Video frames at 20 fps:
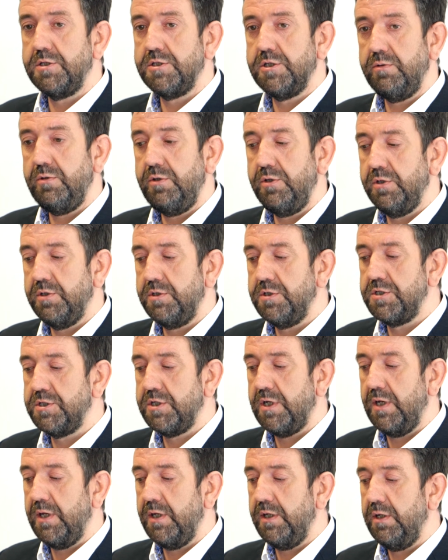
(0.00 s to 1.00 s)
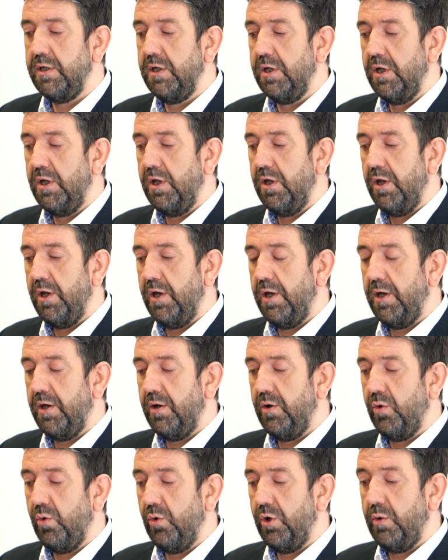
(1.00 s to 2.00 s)
So you can say,
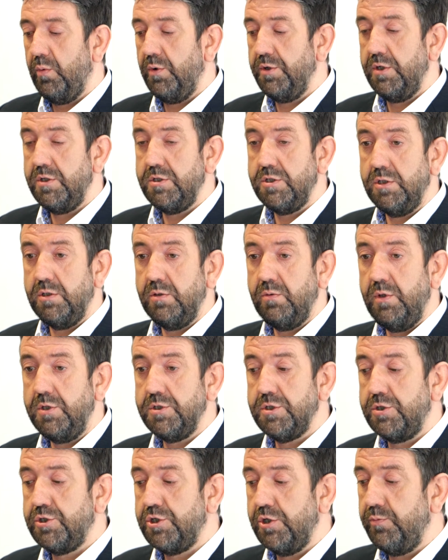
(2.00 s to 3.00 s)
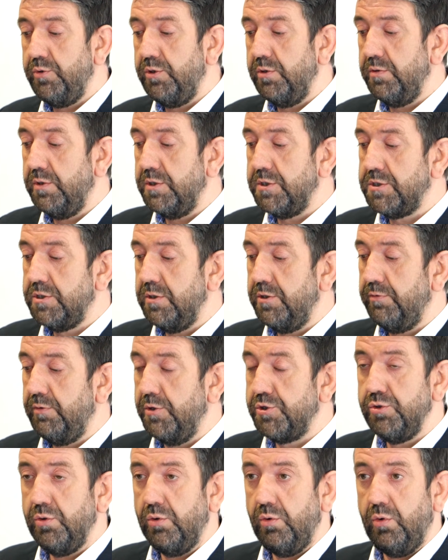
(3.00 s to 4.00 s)
all I want to do is attribute this to the
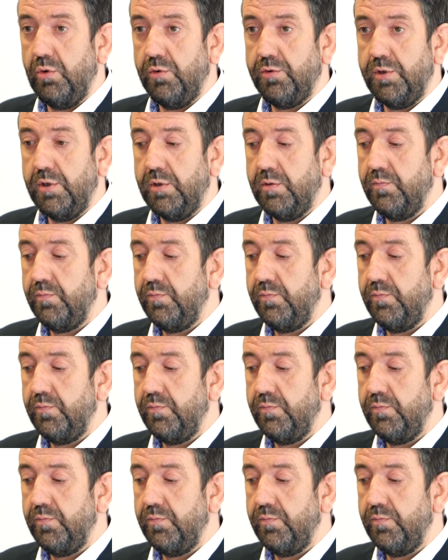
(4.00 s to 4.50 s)
original author,